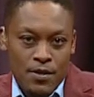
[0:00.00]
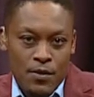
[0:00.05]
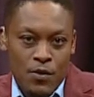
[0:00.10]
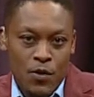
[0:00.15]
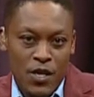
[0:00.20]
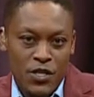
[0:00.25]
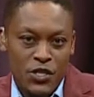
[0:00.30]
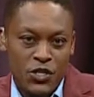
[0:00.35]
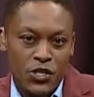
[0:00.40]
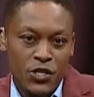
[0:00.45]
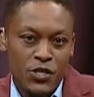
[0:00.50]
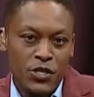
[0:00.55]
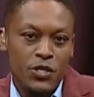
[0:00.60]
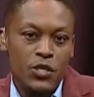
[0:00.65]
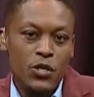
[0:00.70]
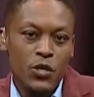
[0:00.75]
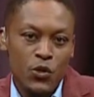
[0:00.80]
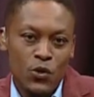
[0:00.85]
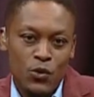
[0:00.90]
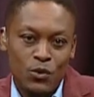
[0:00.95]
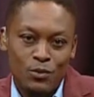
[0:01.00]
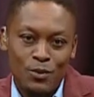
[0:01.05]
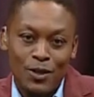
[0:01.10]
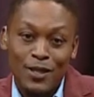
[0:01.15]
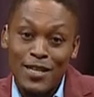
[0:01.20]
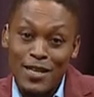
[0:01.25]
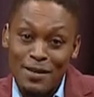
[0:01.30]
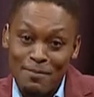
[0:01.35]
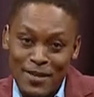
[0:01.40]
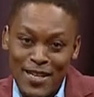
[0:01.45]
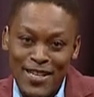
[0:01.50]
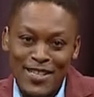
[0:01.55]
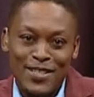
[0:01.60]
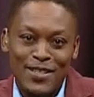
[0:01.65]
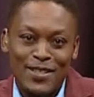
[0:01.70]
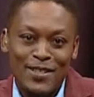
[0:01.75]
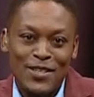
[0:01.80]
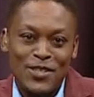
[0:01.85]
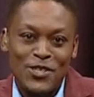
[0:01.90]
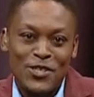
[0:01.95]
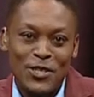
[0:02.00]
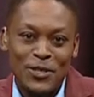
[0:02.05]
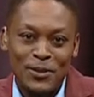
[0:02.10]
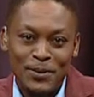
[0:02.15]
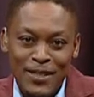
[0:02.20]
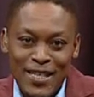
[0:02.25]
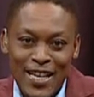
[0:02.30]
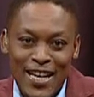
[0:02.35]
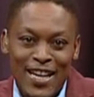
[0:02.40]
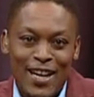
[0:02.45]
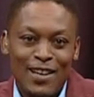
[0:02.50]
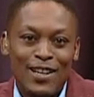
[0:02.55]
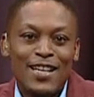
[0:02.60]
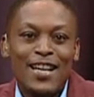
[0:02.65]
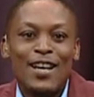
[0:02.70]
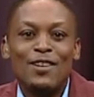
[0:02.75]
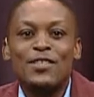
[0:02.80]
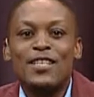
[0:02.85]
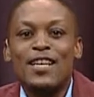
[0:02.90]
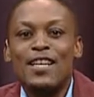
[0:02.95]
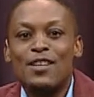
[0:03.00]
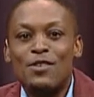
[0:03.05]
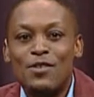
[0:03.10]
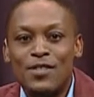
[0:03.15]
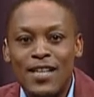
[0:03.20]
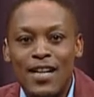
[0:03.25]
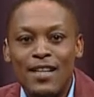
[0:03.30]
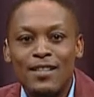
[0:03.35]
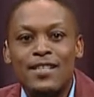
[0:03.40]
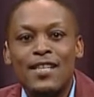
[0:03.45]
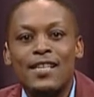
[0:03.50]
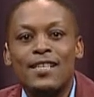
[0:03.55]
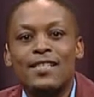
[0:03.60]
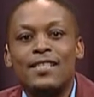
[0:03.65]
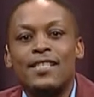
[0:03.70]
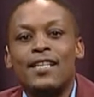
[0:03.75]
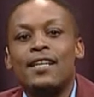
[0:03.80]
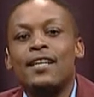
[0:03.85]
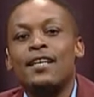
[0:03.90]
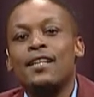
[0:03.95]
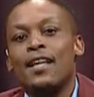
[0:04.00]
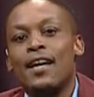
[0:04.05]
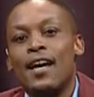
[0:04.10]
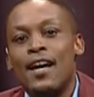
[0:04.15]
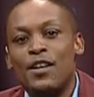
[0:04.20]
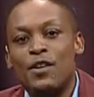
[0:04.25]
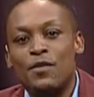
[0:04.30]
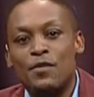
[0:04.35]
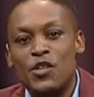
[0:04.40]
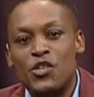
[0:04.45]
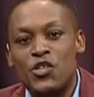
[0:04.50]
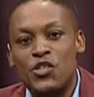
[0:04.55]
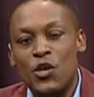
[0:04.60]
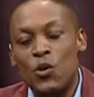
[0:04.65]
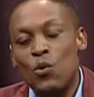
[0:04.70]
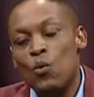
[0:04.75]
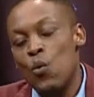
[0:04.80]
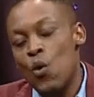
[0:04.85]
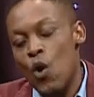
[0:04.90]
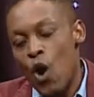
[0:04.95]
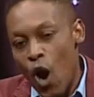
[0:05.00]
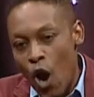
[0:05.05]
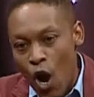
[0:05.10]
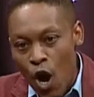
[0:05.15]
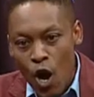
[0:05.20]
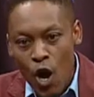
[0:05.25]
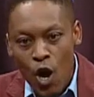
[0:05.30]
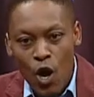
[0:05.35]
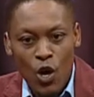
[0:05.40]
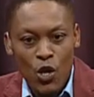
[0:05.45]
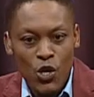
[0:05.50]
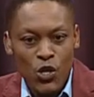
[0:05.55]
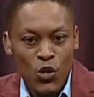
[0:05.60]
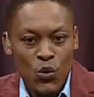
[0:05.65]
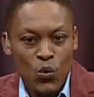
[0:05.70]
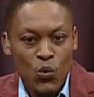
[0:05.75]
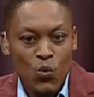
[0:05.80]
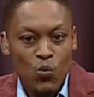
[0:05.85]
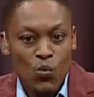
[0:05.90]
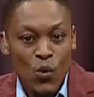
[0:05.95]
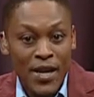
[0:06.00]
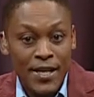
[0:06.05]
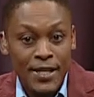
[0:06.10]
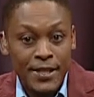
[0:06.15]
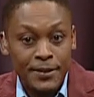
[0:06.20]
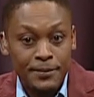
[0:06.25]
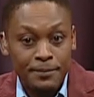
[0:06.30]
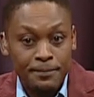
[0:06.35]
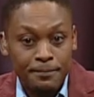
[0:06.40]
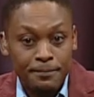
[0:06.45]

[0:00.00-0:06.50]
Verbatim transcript: Question two will come later on the show, and I'll announce uh, the results at uh, the end of the show. Are you ready?